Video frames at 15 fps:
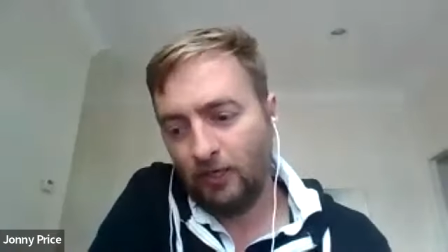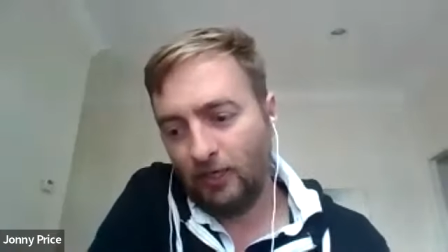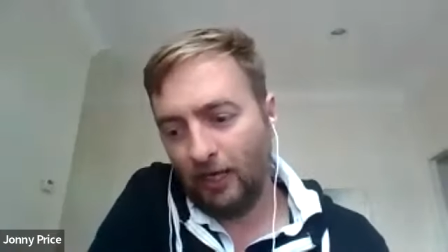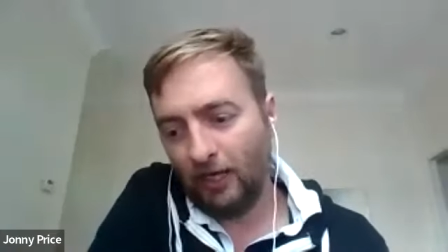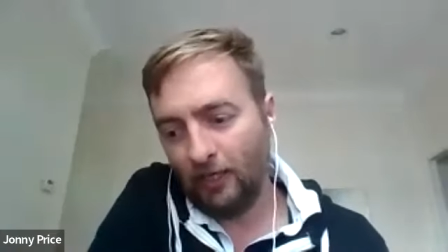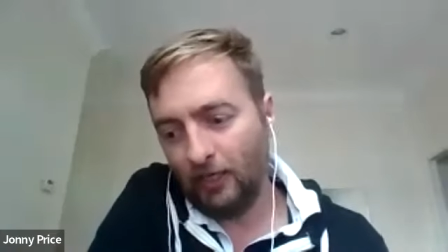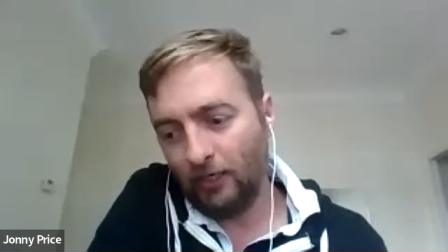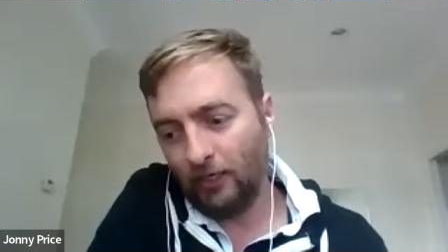
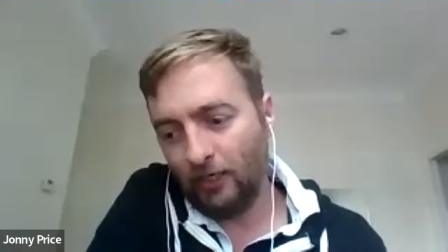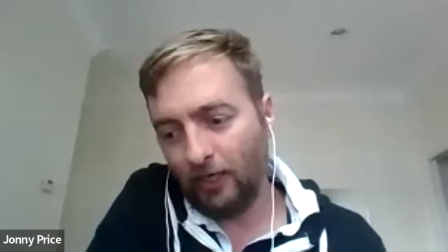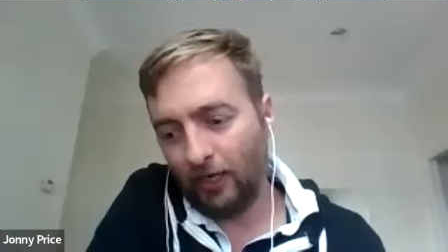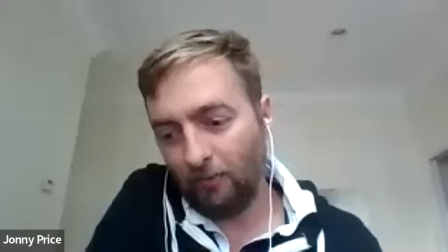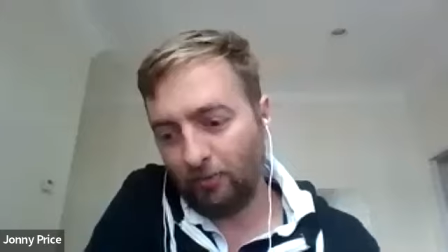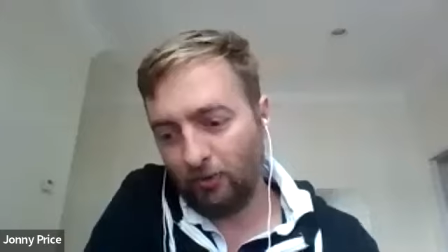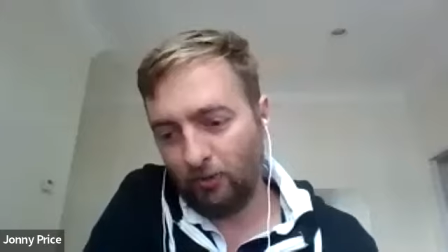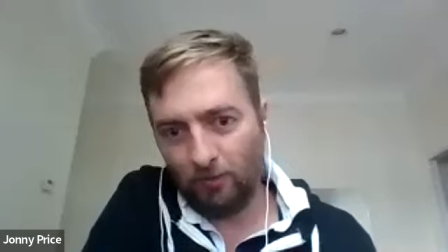and then, yeah,
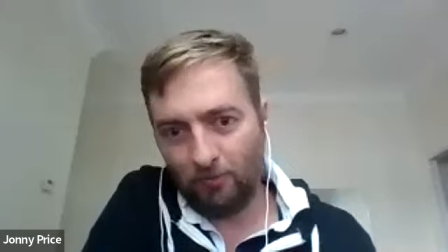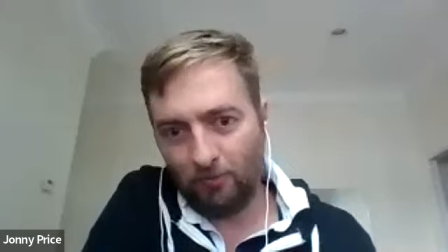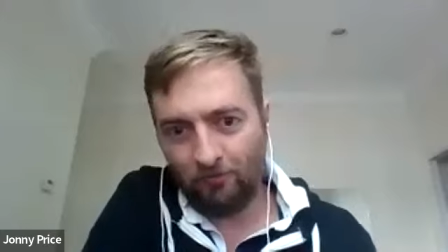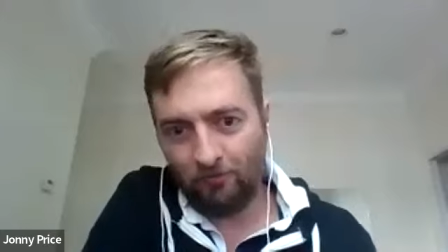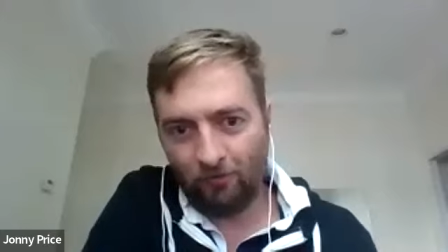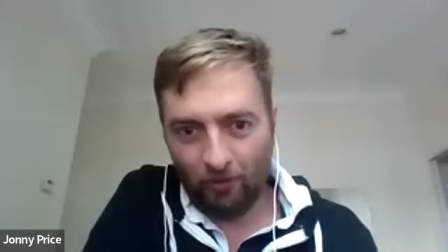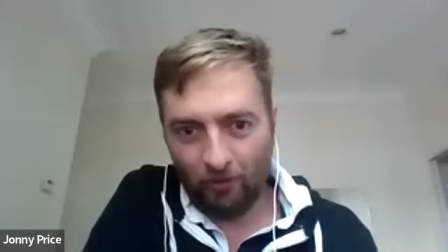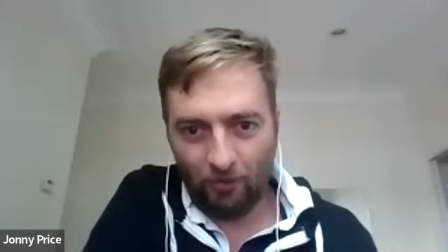April, I mean,
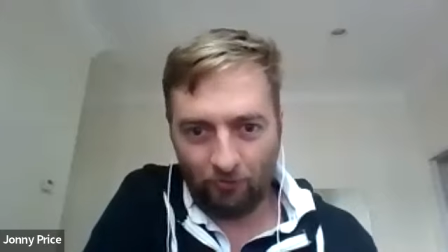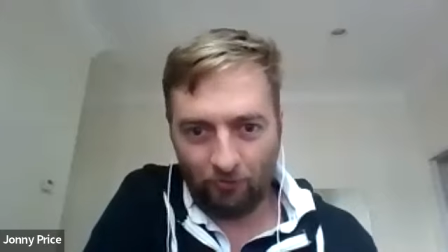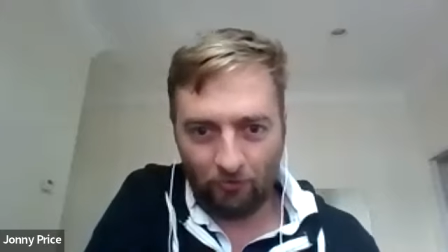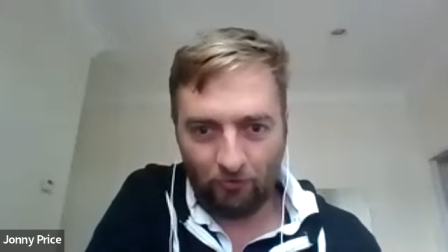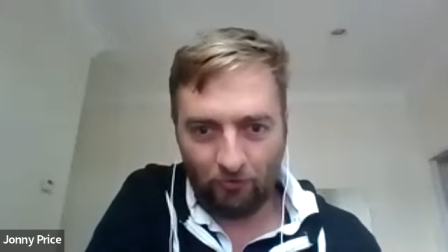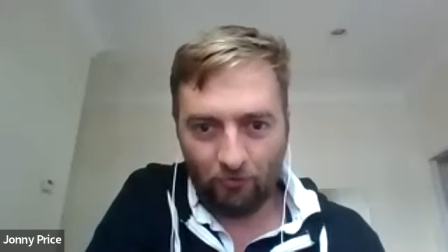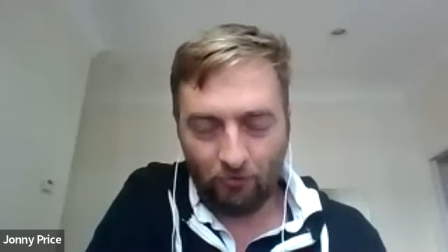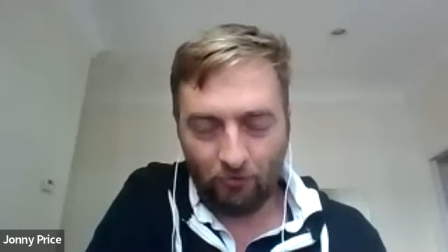for us,
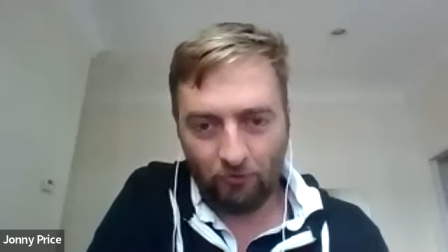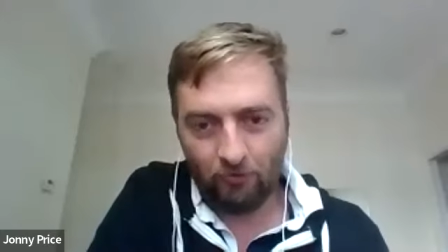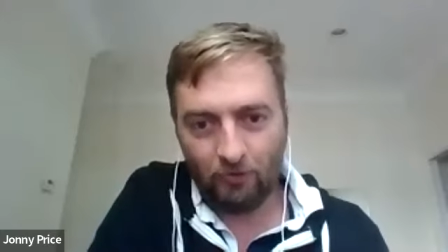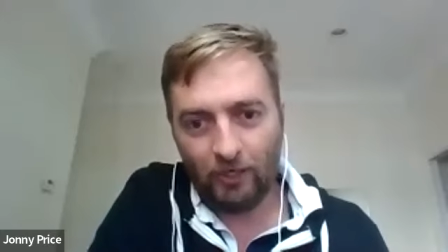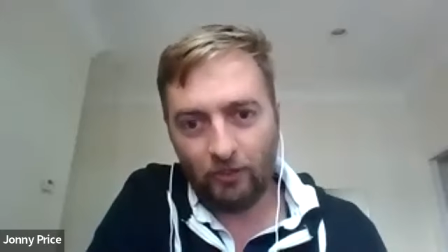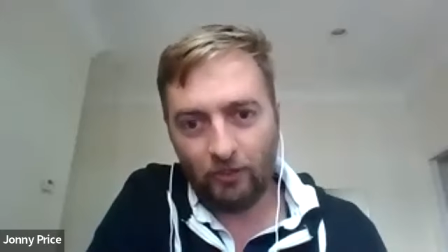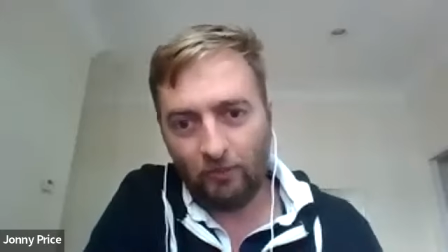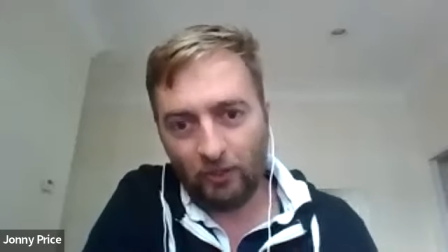this is
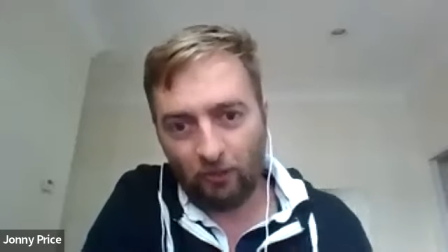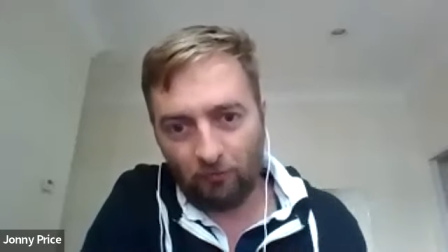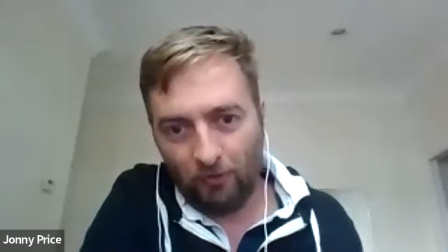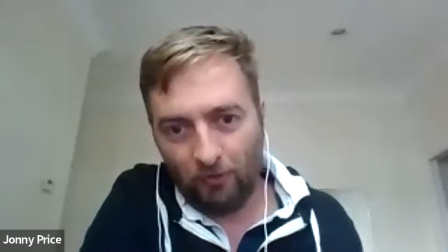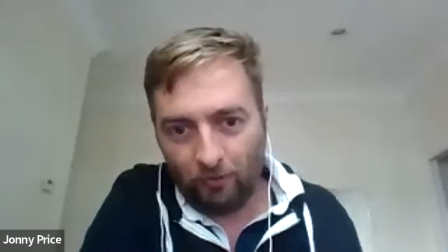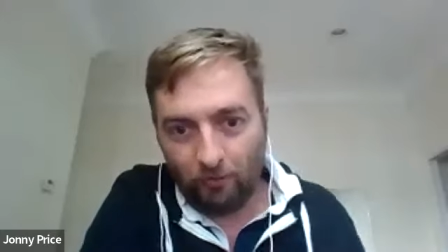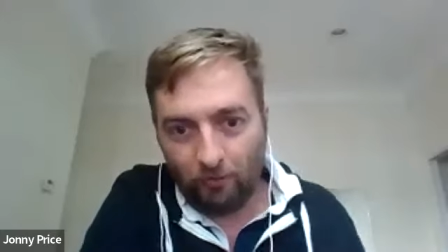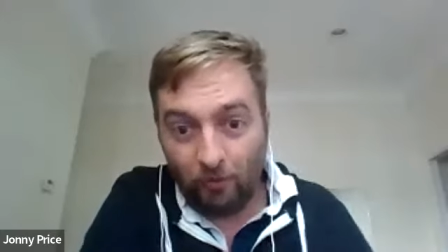already the biggest
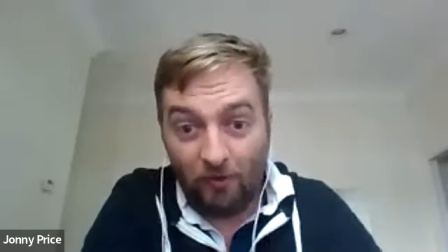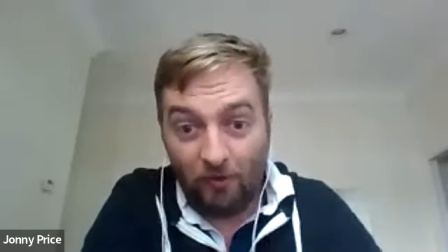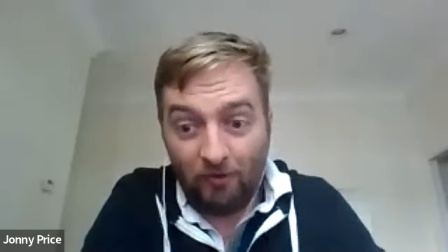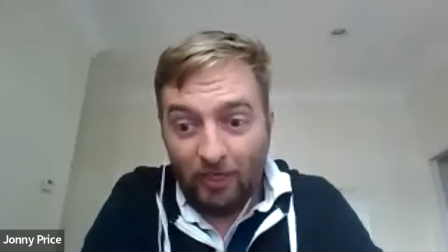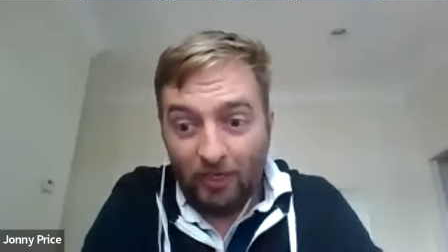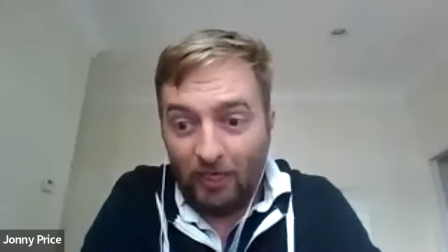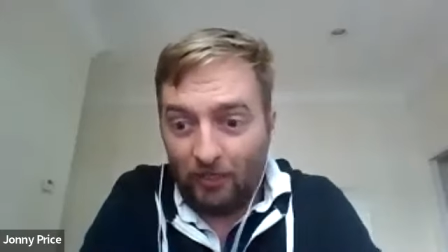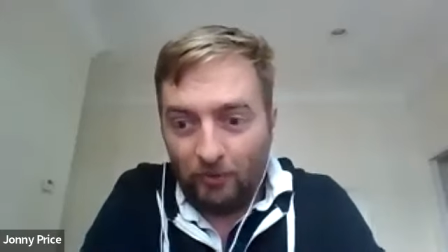month we've ever
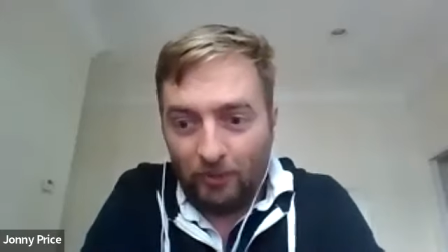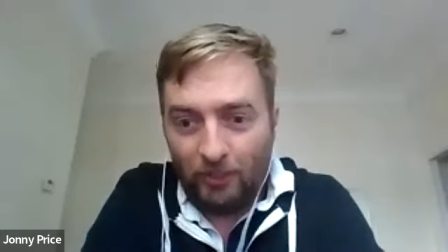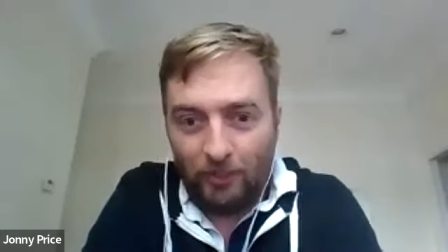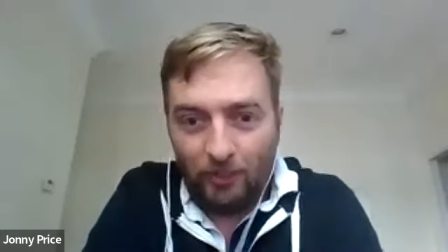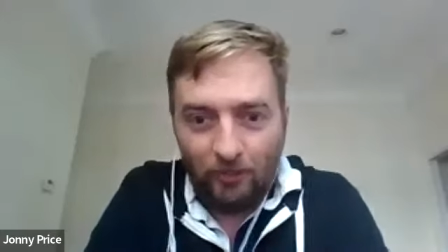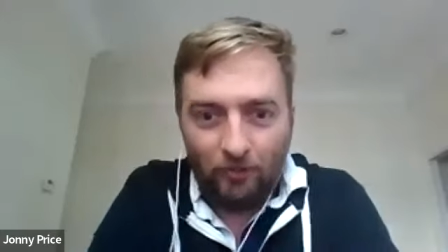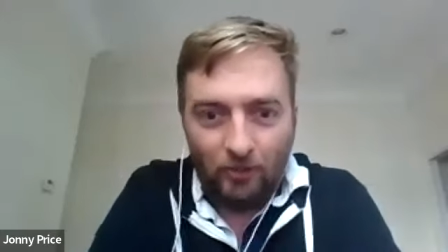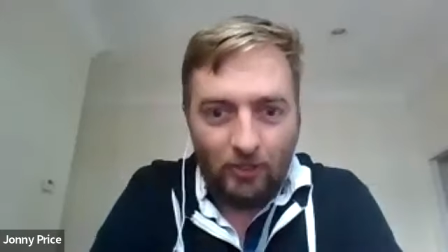had. And we're
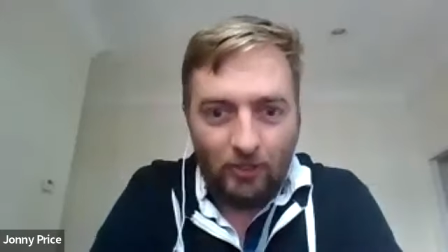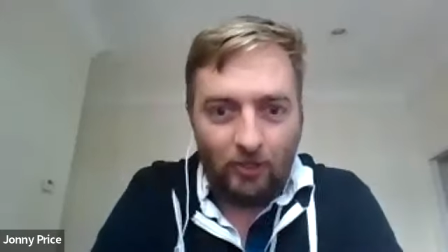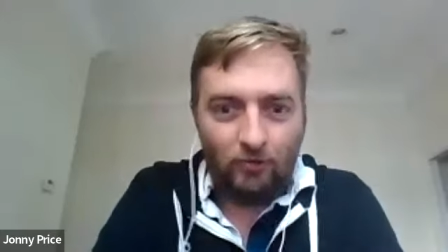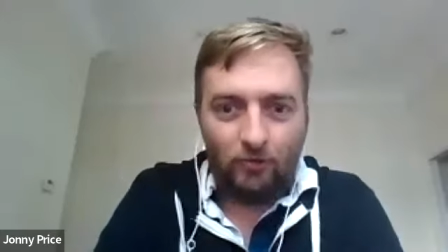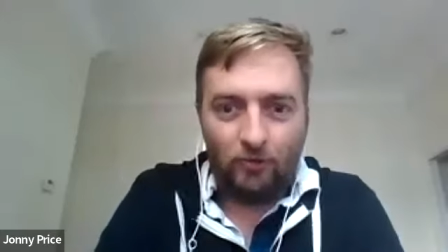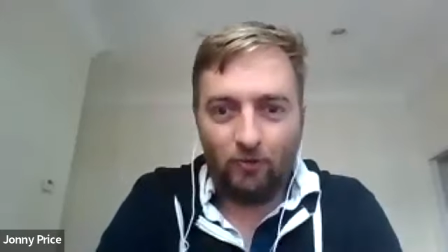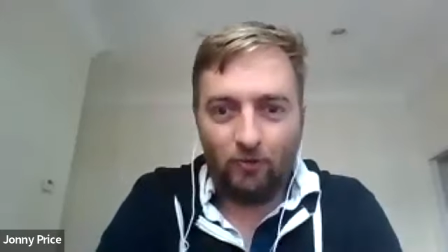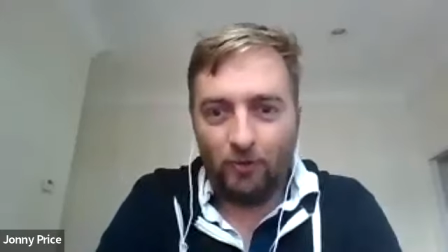19 days
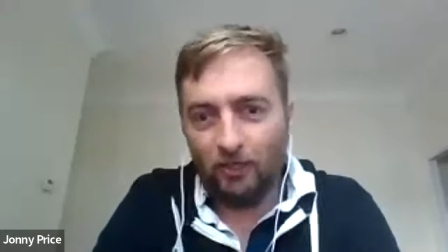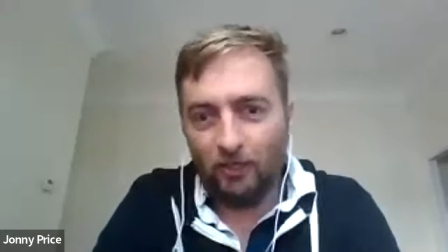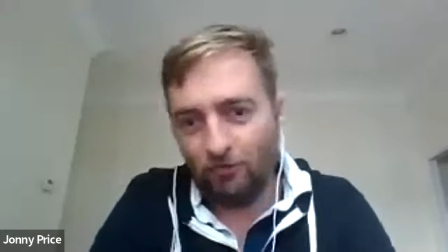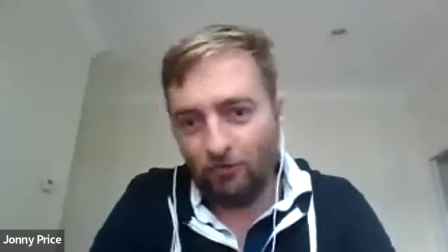into it.